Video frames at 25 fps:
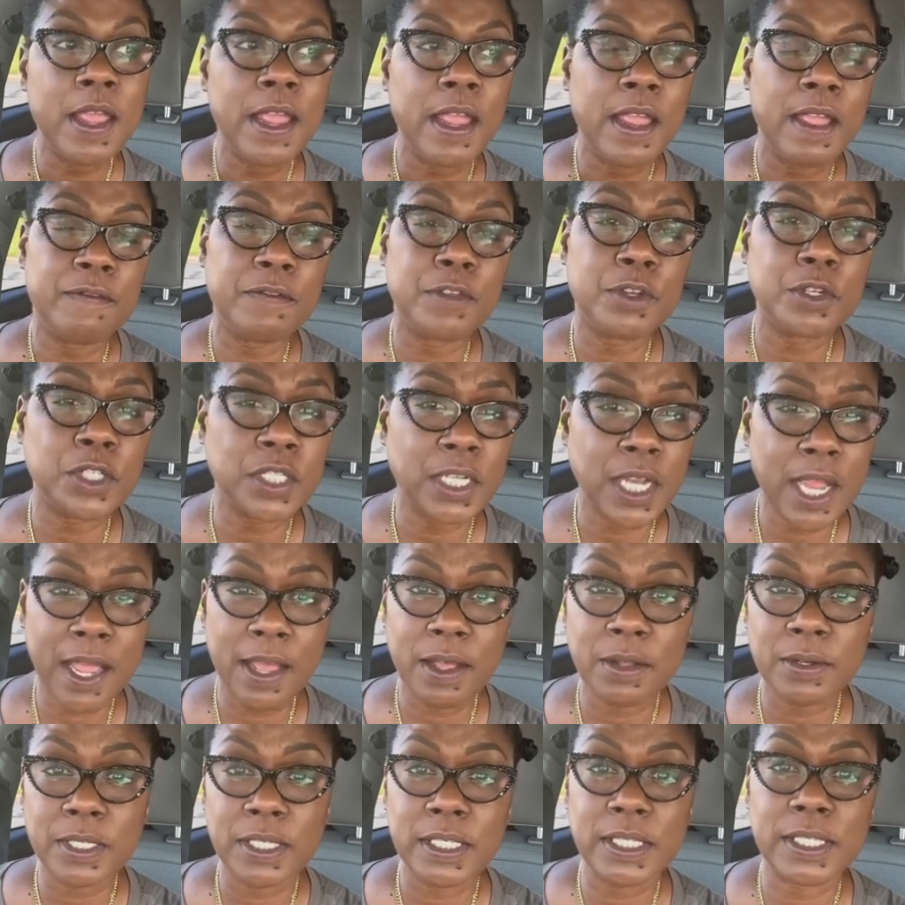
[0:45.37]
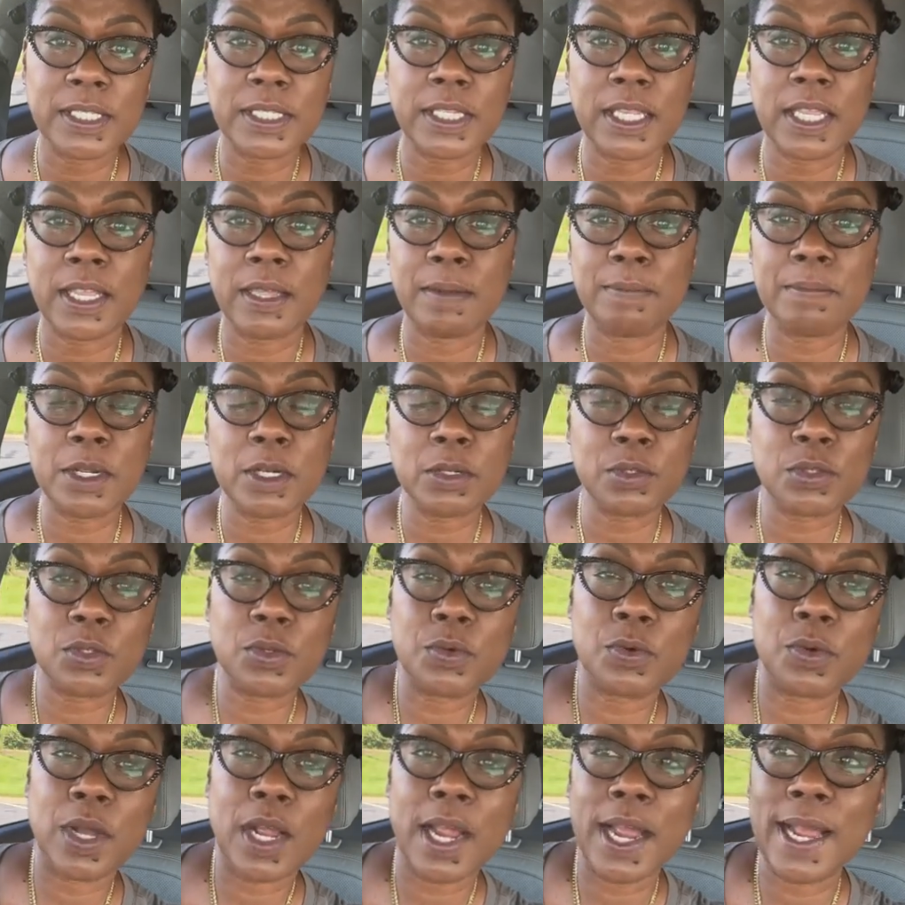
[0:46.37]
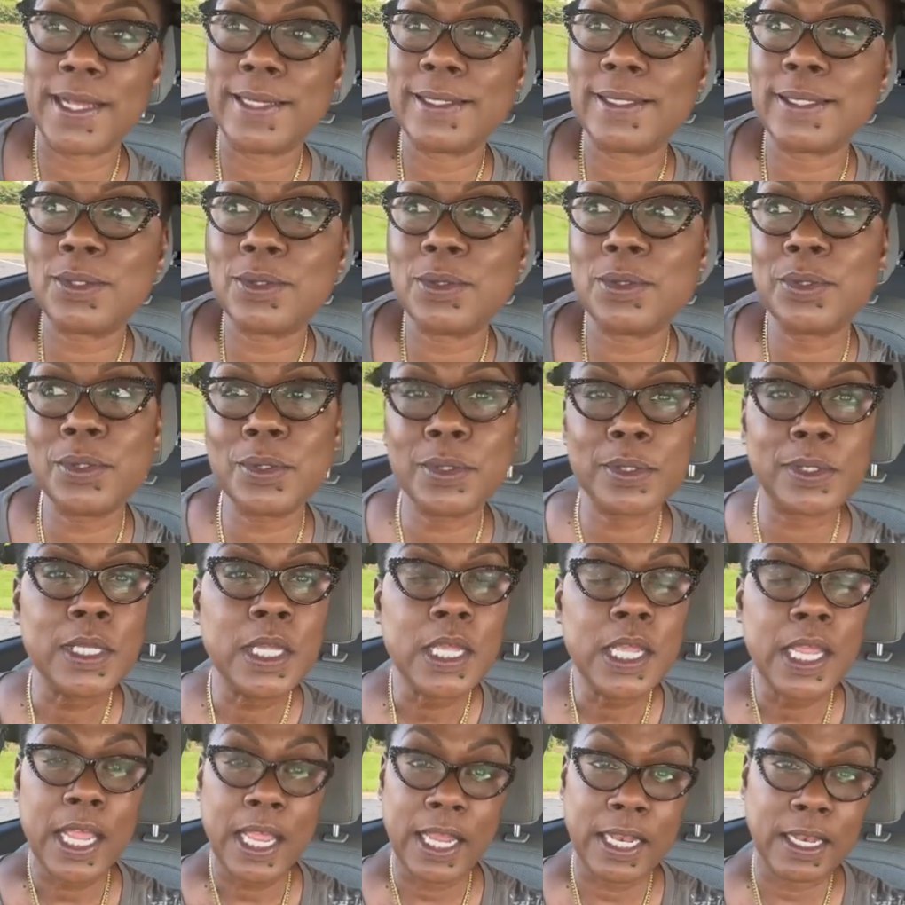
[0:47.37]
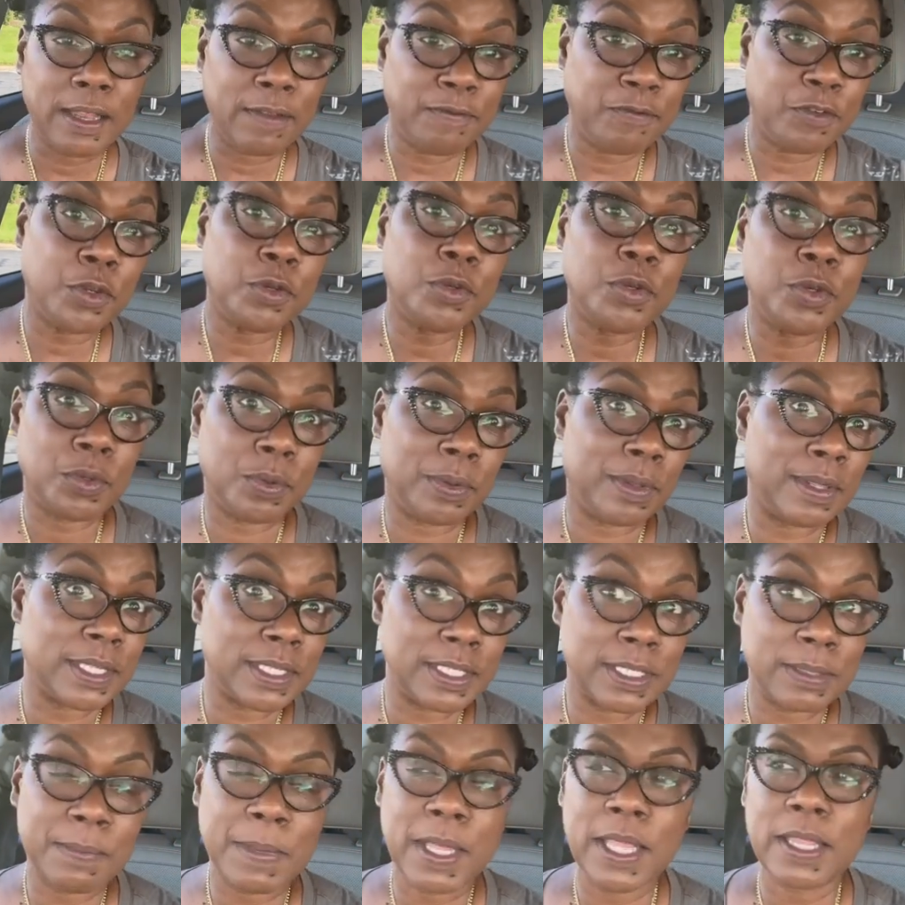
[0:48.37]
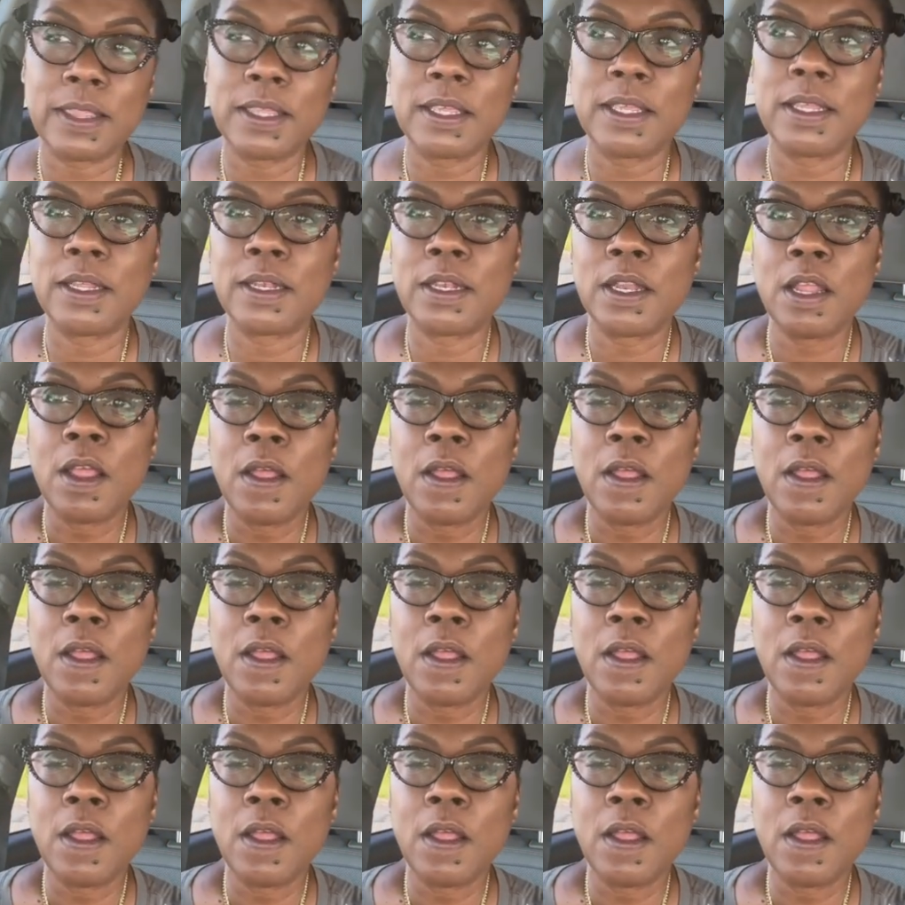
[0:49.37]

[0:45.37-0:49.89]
If your child is in middle school or high school, and if you do this method,